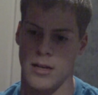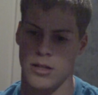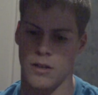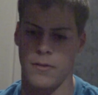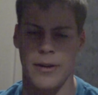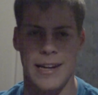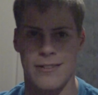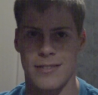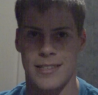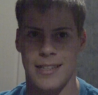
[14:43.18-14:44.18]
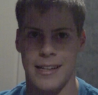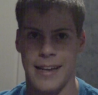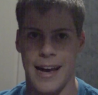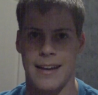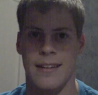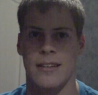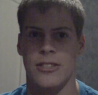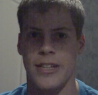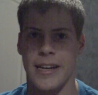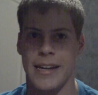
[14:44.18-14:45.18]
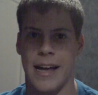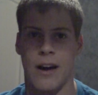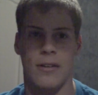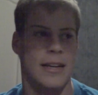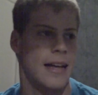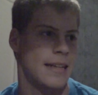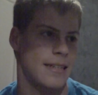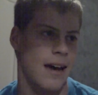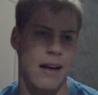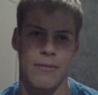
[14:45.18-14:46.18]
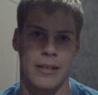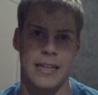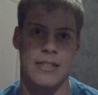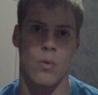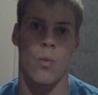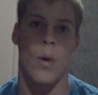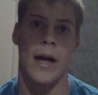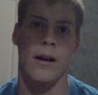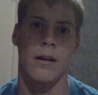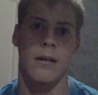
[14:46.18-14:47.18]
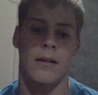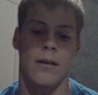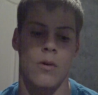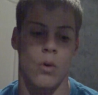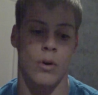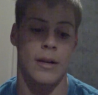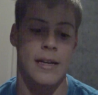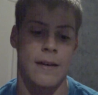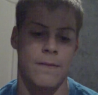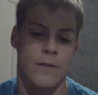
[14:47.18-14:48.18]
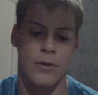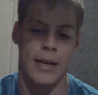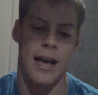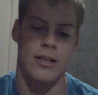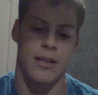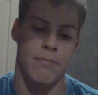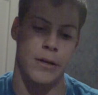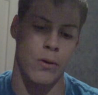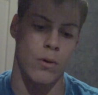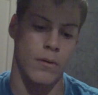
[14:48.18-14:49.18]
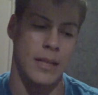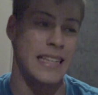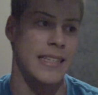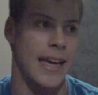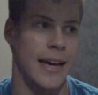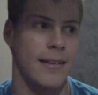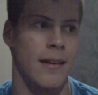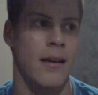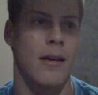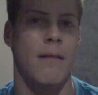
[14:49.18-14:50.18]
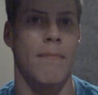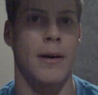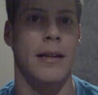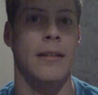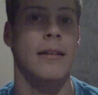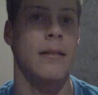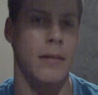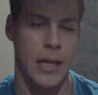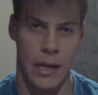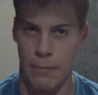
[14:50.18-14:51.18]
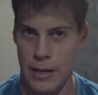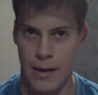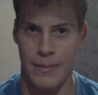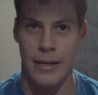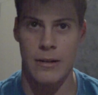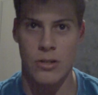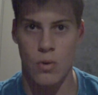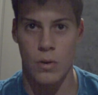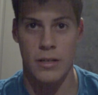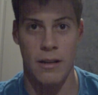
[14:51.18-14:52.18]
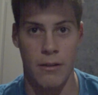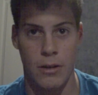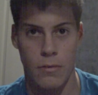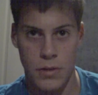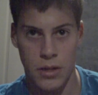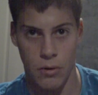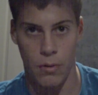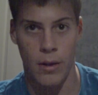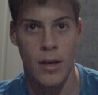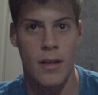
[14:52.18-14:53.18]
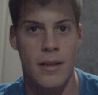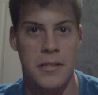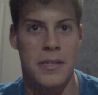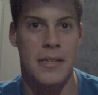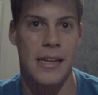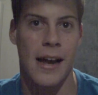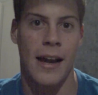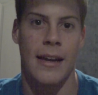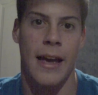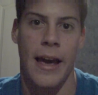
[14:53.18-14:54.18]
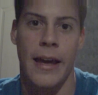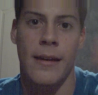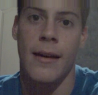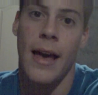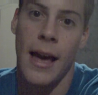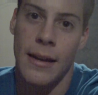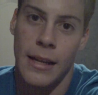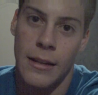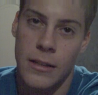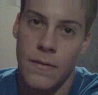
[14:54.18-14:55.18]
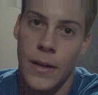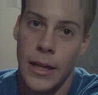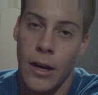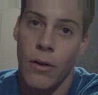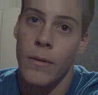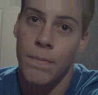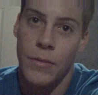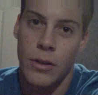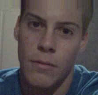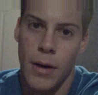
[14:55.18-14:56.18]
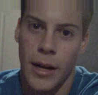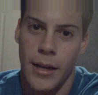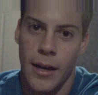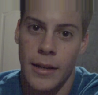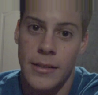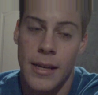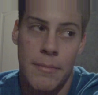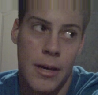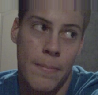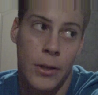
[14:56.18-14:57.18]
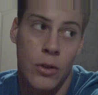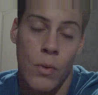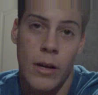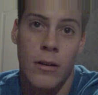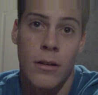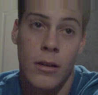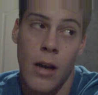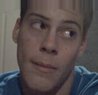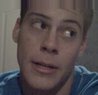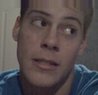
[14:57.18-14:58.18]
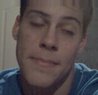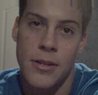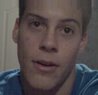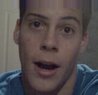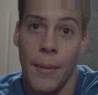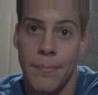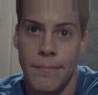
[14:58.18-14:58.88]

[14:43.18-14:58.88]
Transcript: So if you're interested in that, check it out. It has not released where or if you can actually pre-order this yet, but It'll be coming into stores near you soon. This is Z90A ending this video. Goodbye, guys. Hit me up on Twitter, comment, subscribe.